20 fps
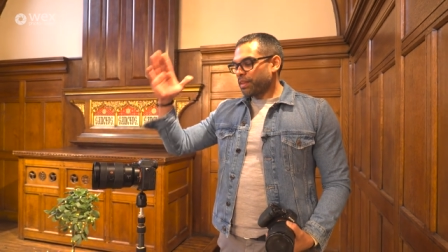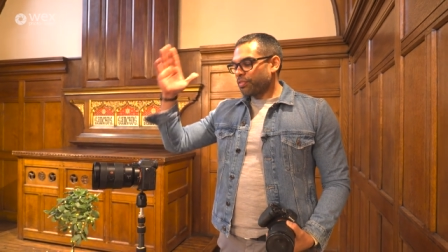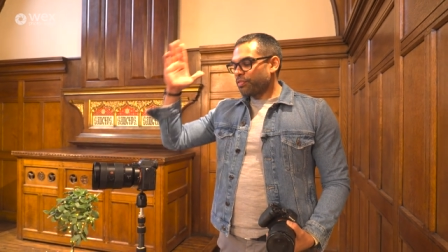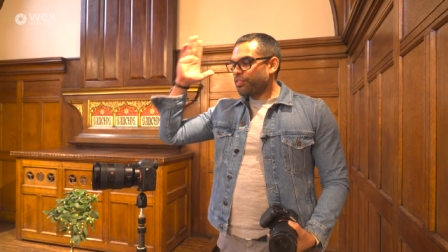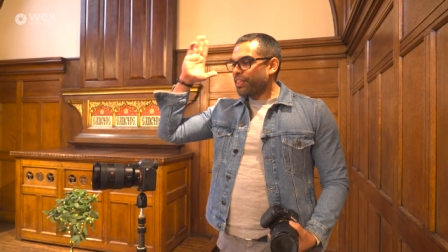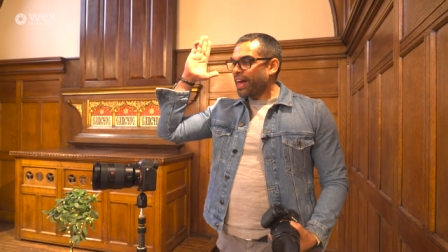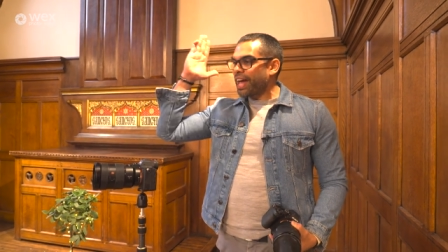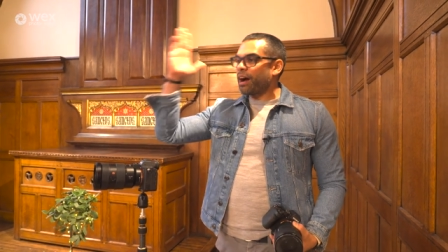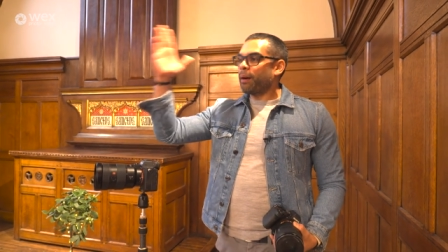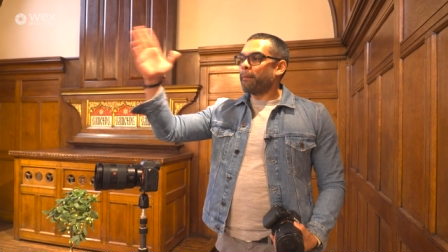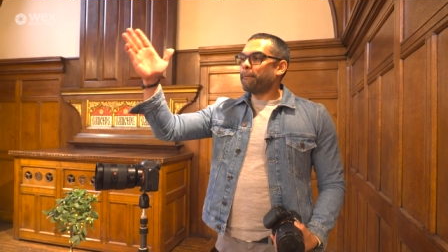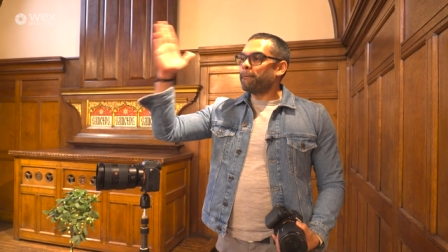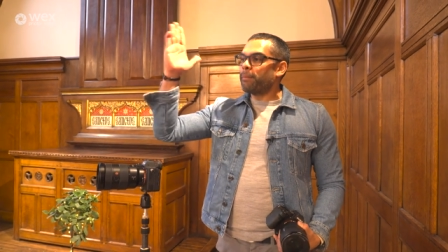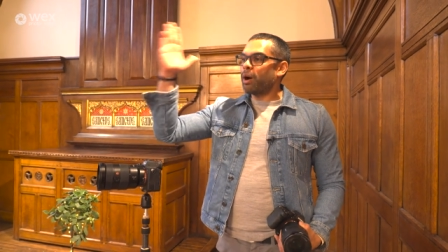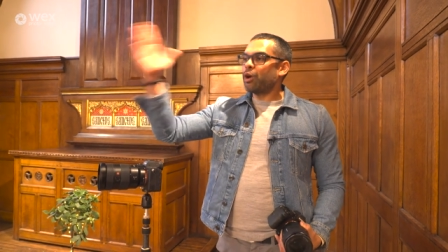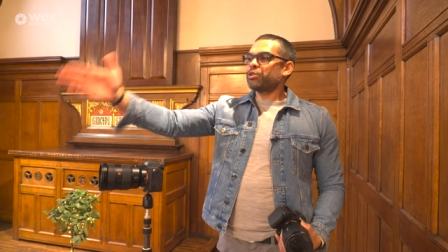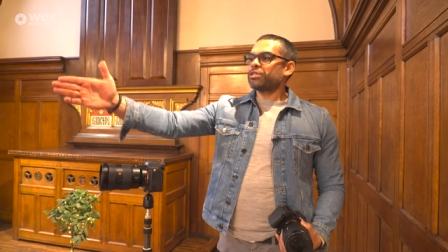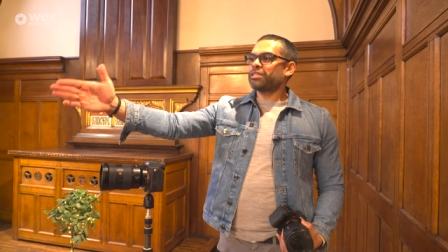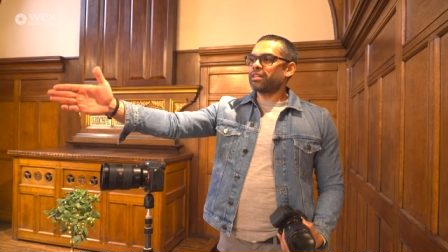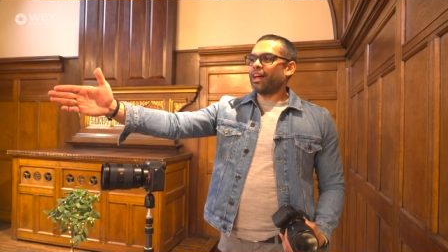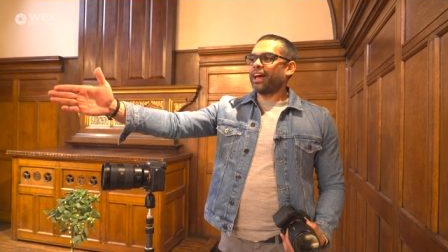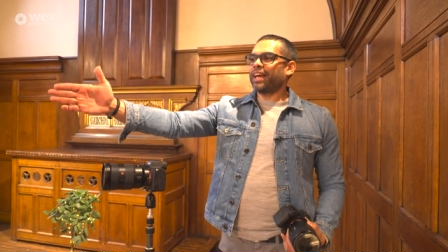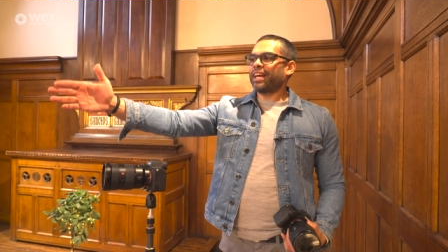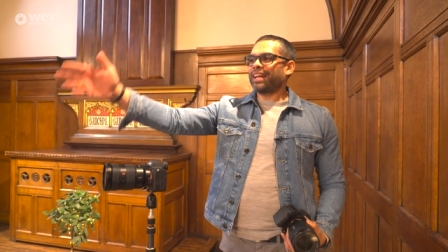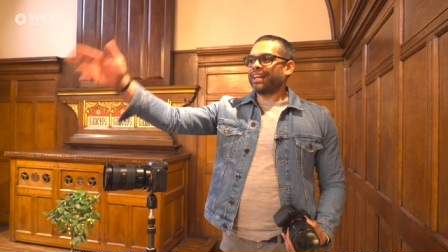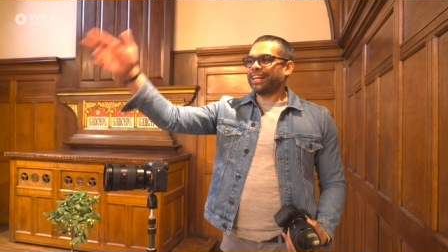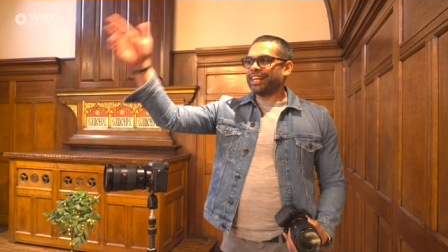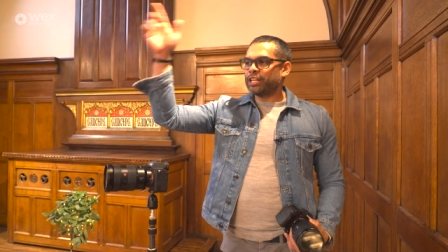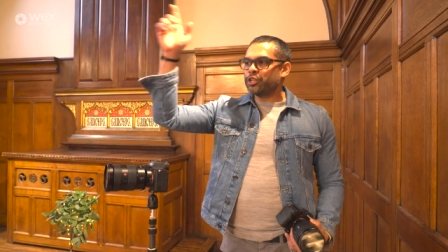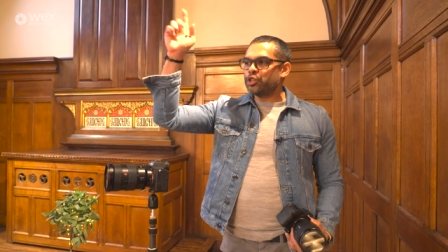They are most
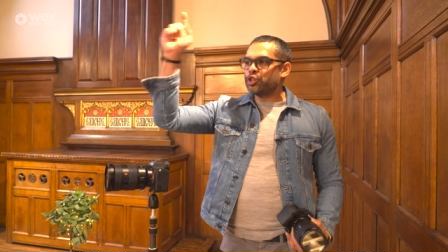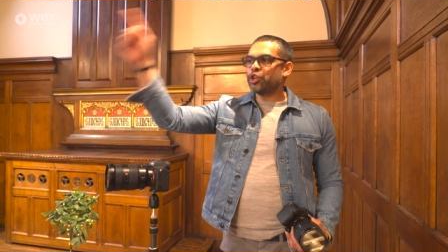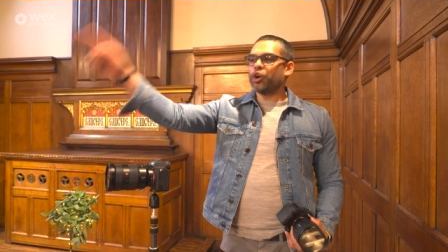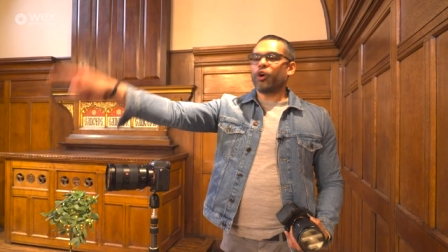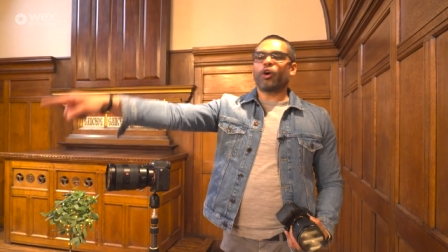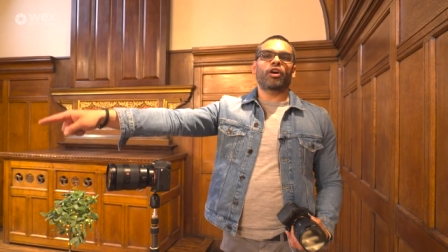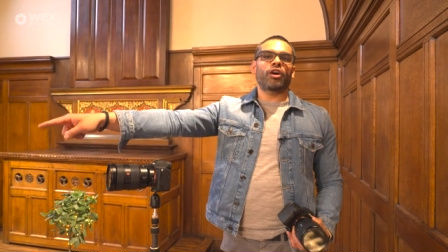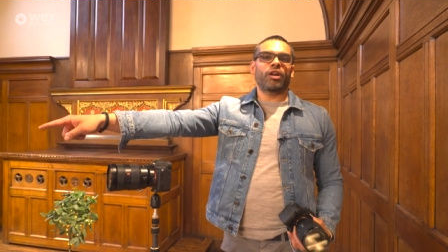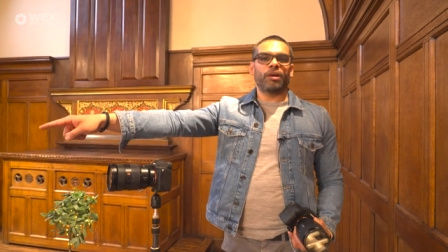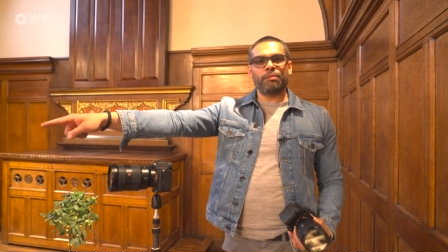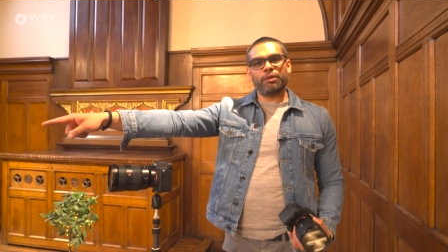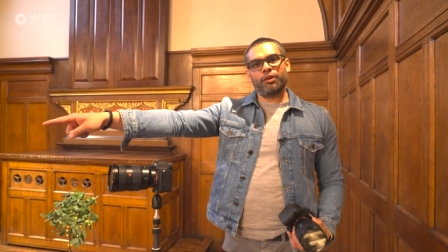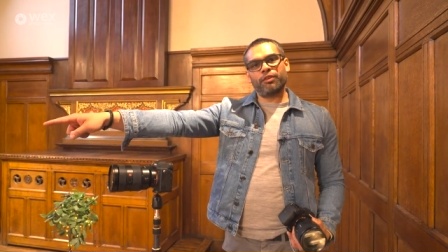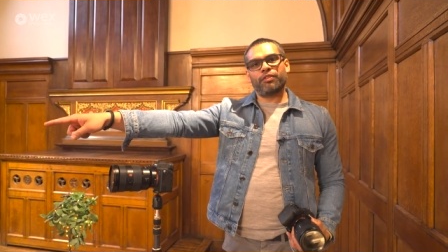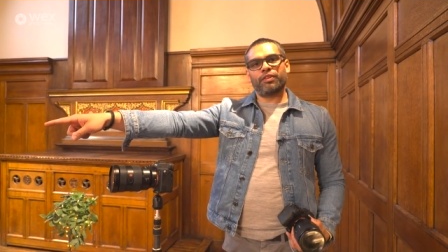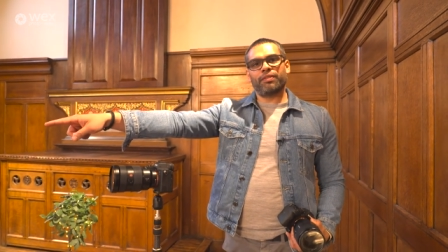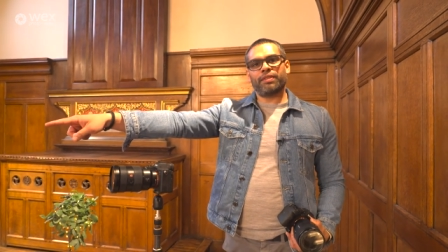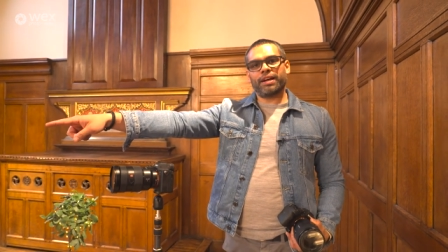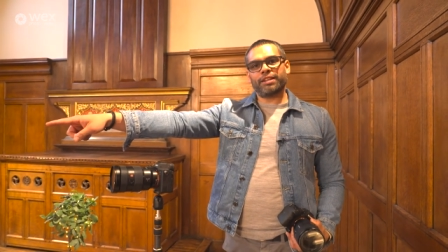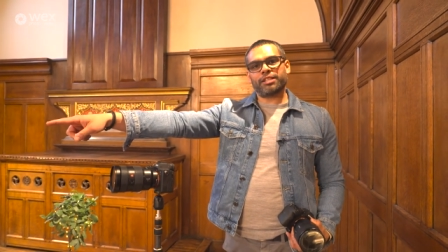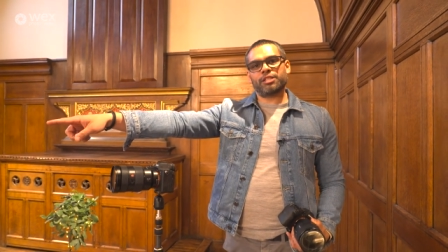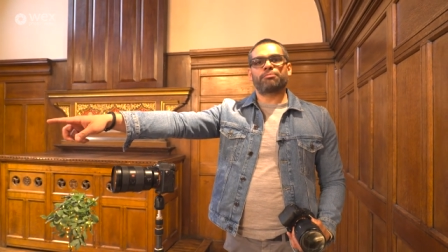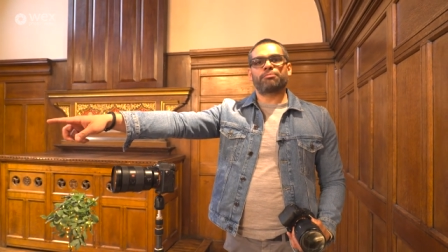likely not going to move from that